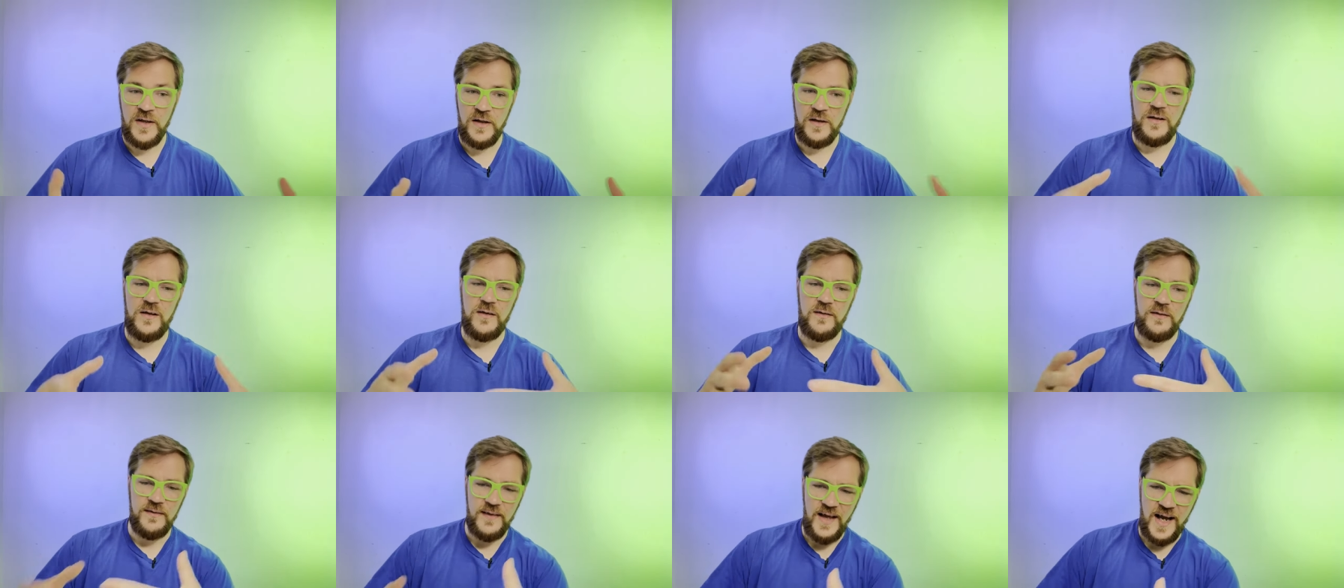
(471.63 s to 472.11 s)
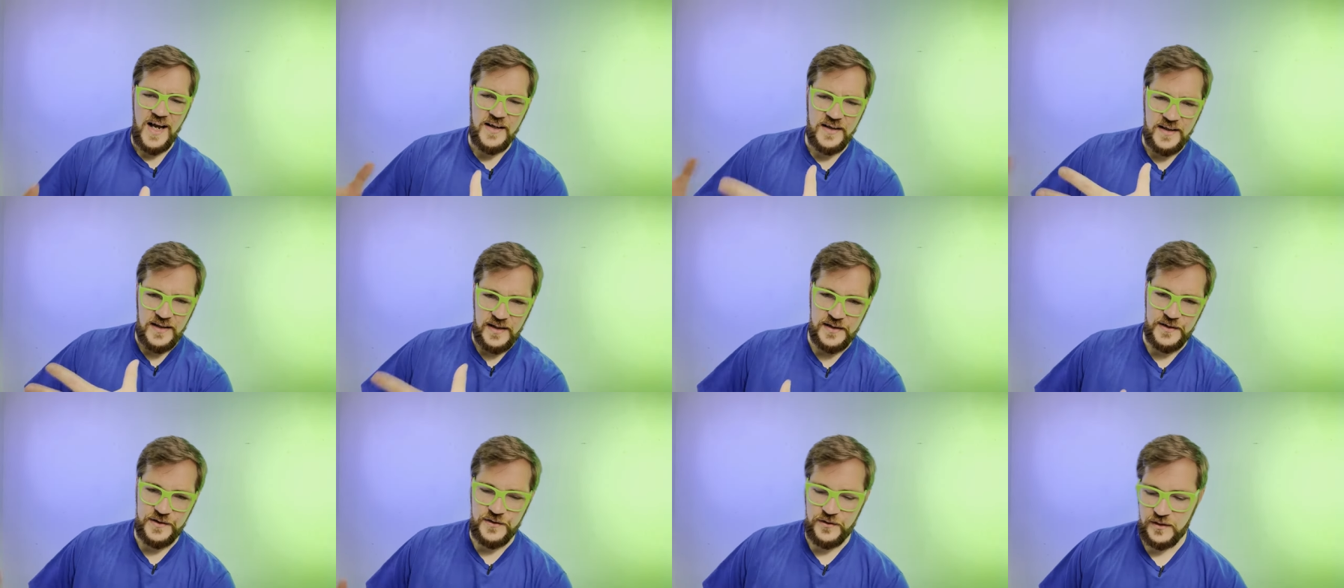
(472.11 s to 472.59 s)
in that
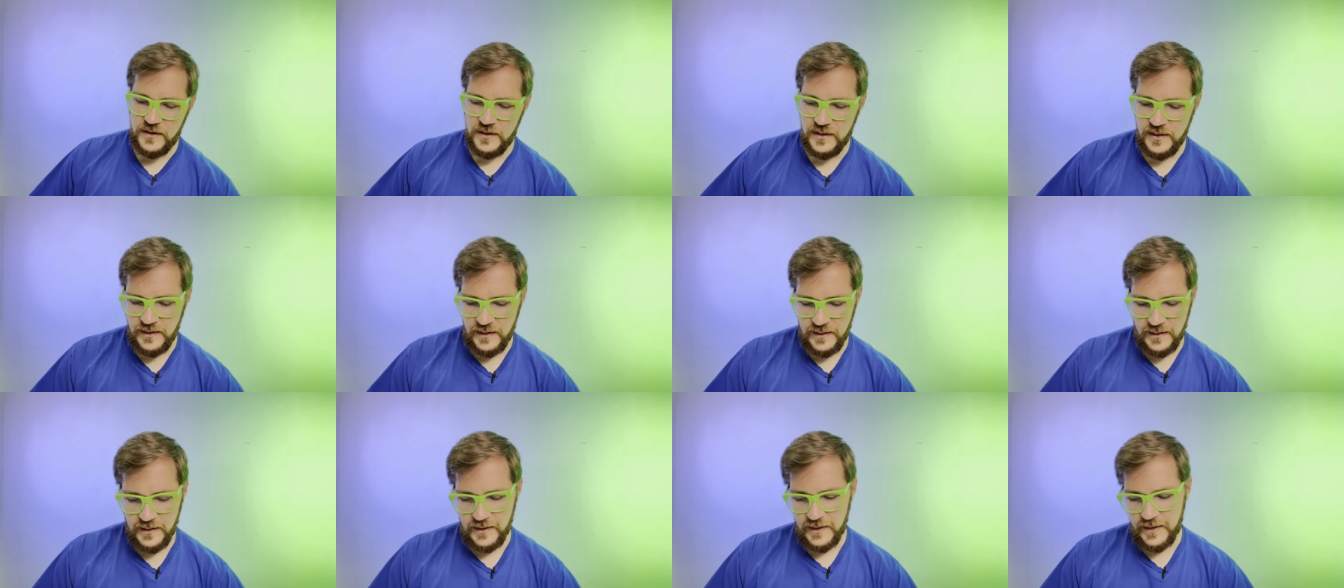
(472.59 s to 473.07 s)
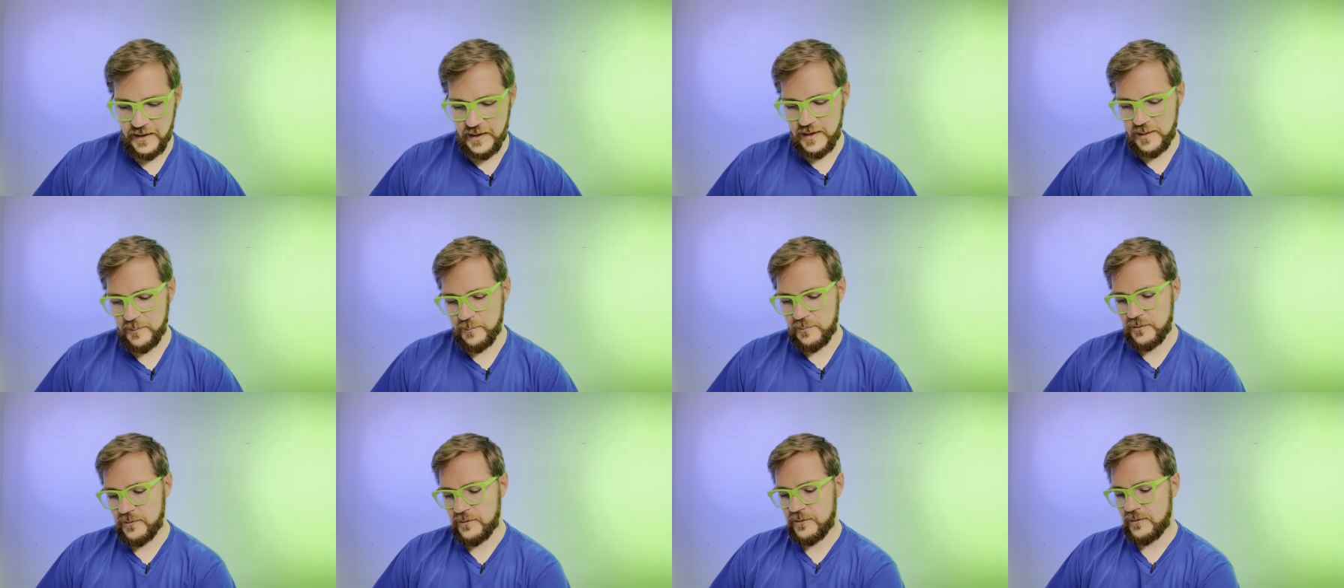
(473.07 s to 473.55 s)
case, you could get into
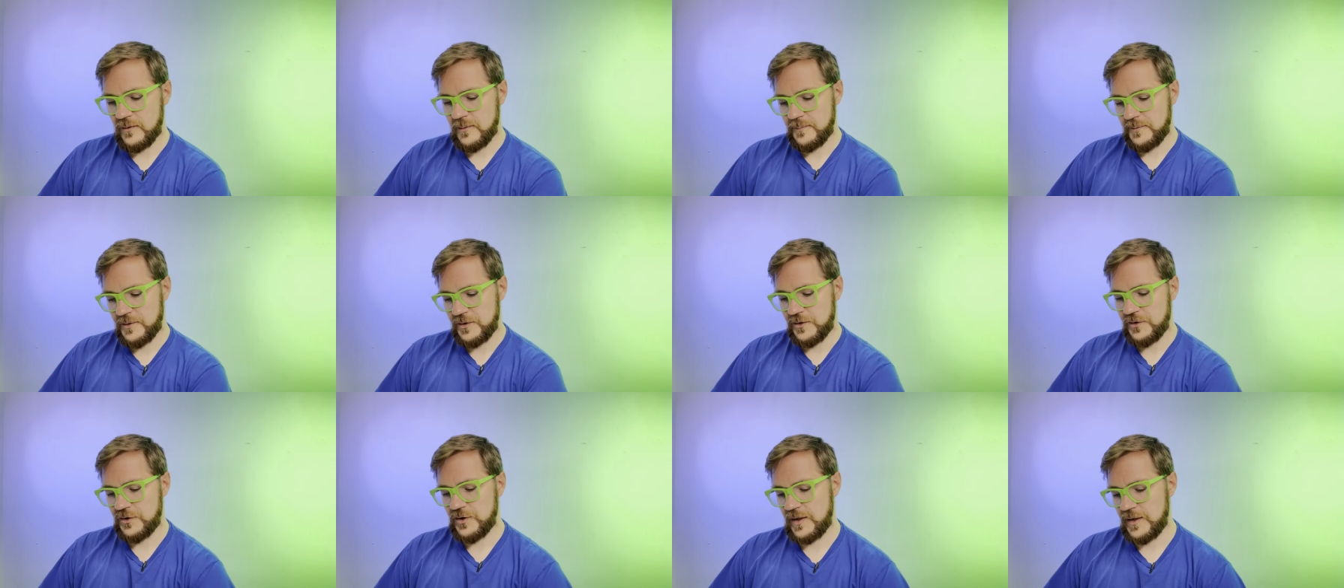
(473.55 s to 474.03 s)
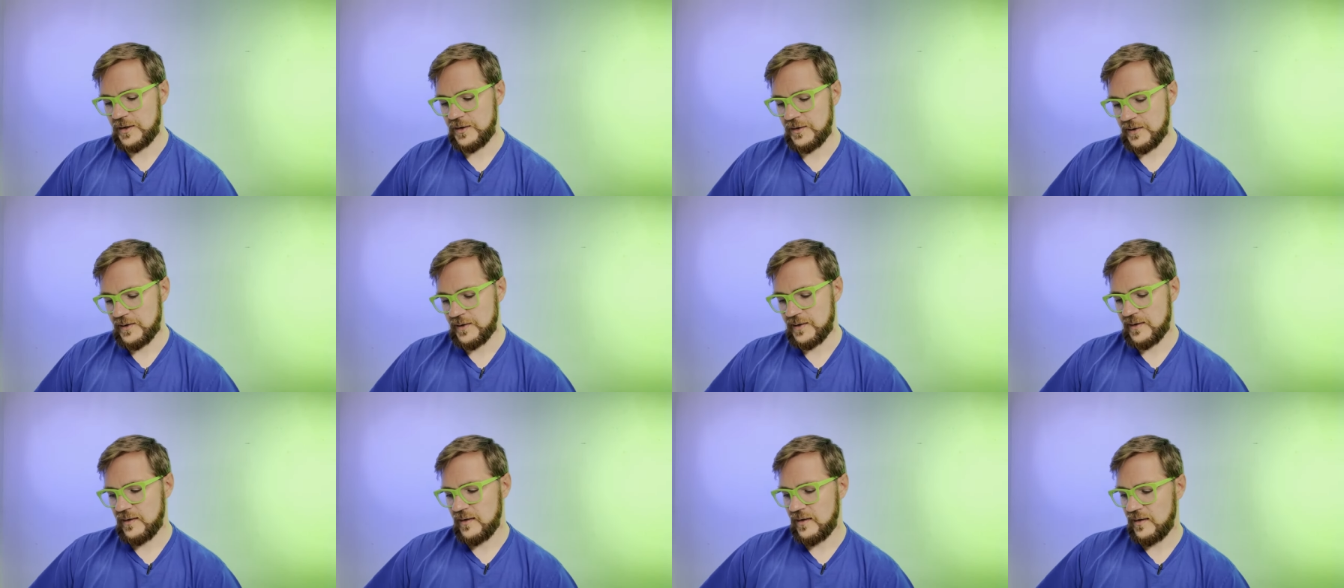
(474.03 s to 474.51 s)
needing prescription
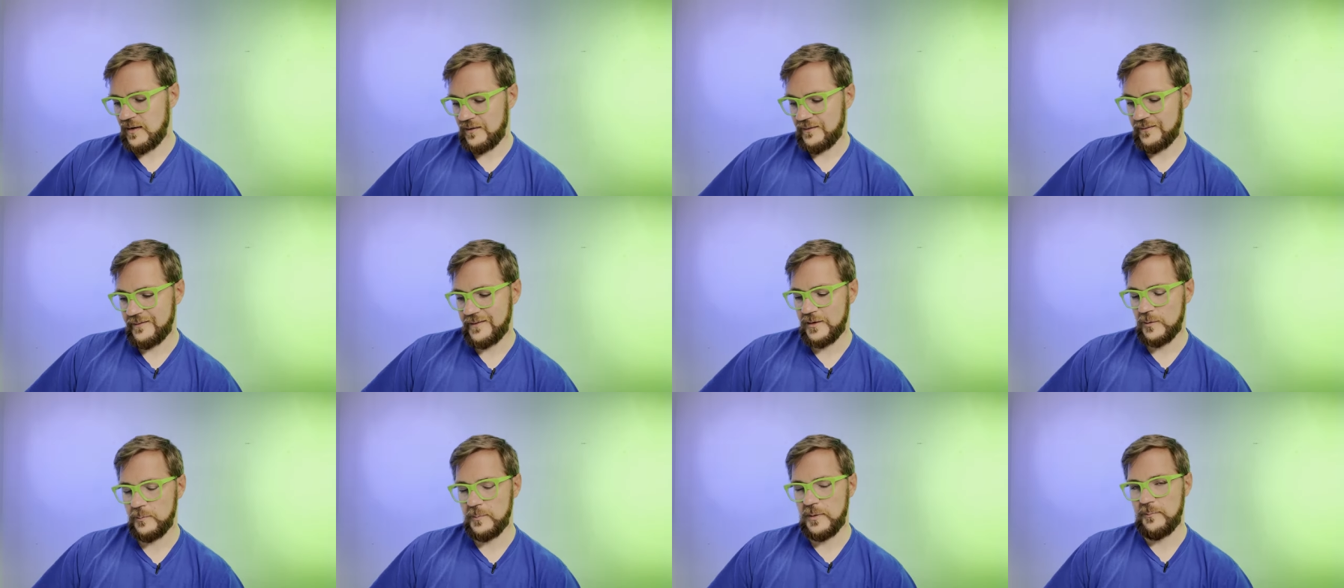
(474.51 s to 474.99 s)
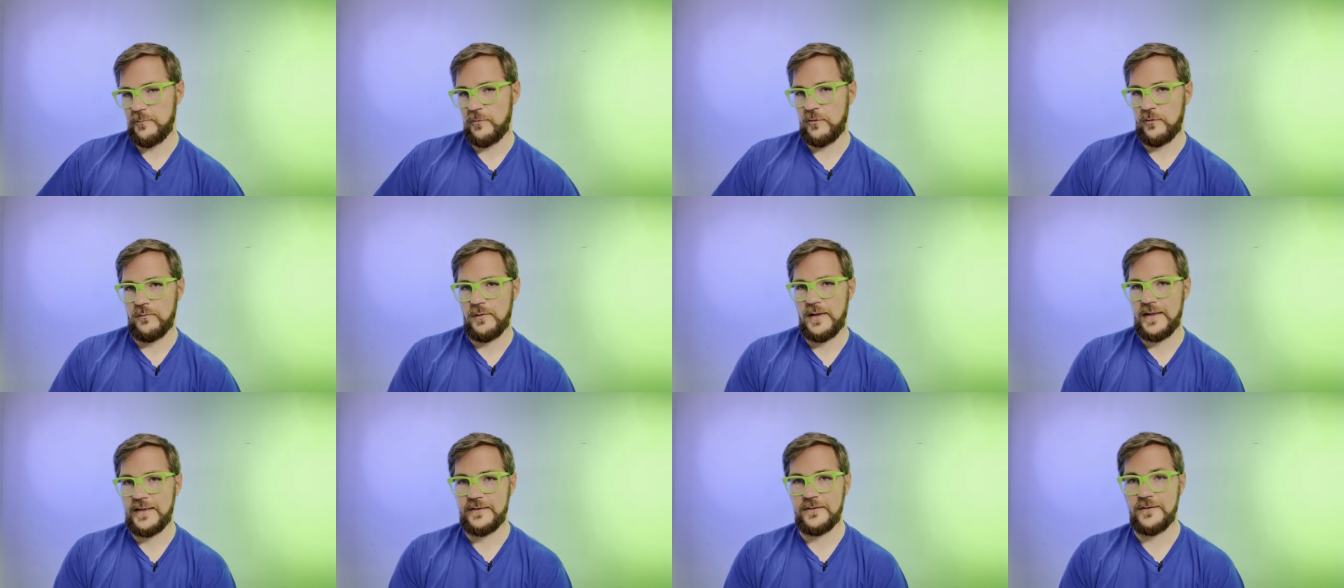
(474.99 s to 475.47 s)
changes a little bit more
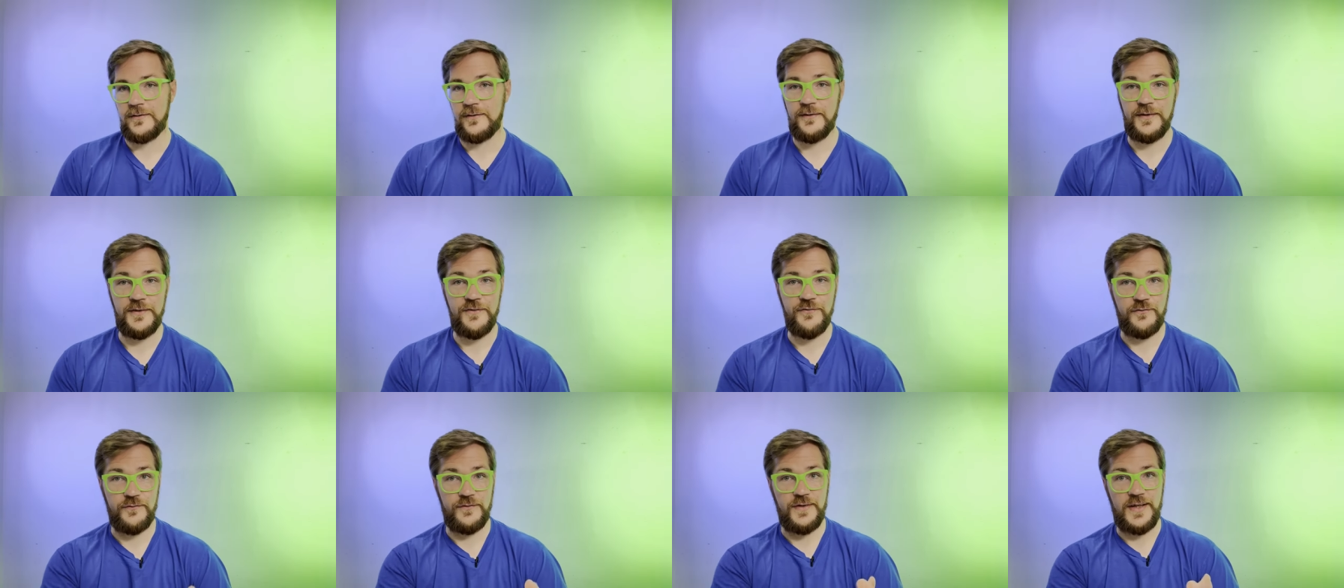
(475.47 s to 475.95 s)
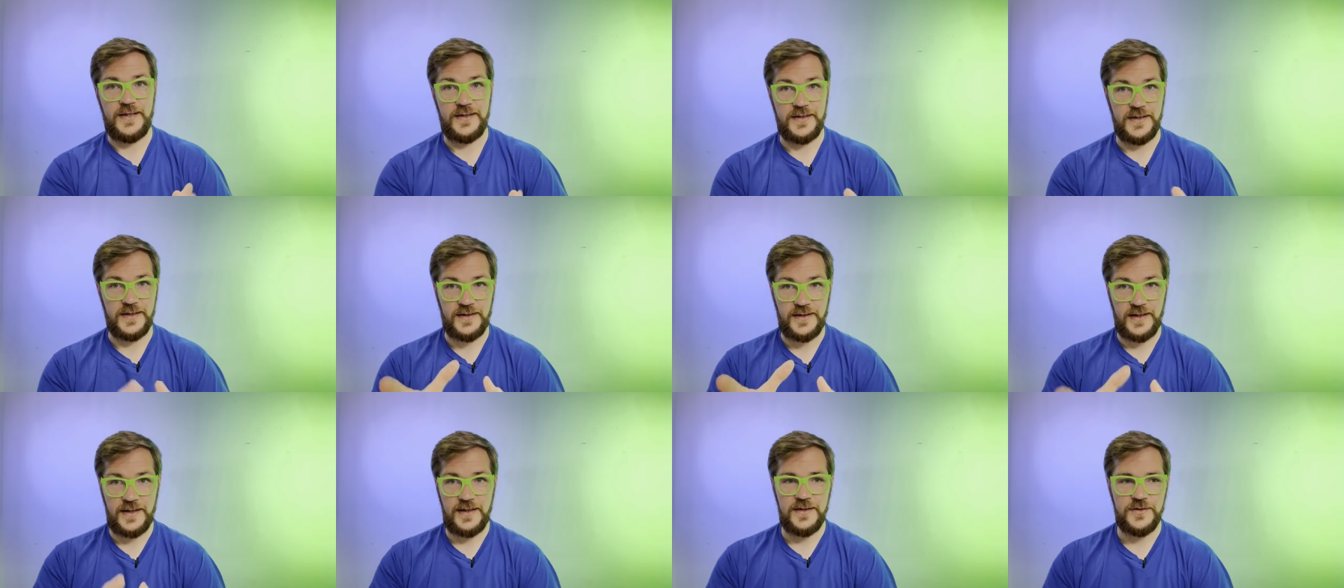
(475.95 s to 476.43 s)
regularly through that
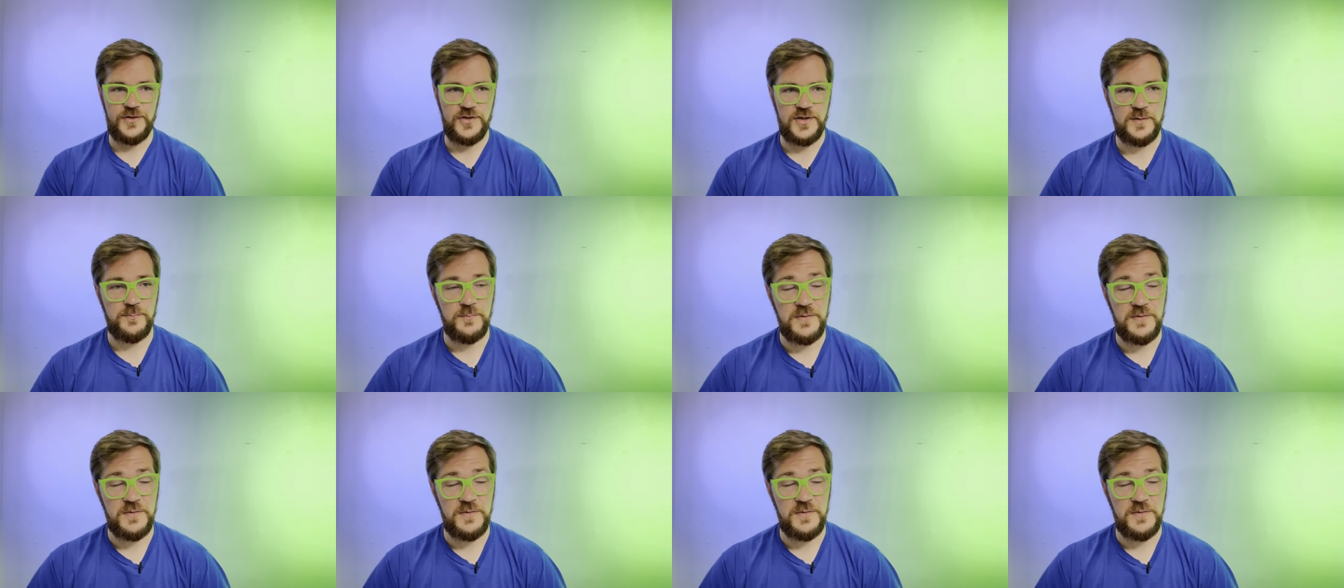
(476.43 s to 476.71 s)
decade I just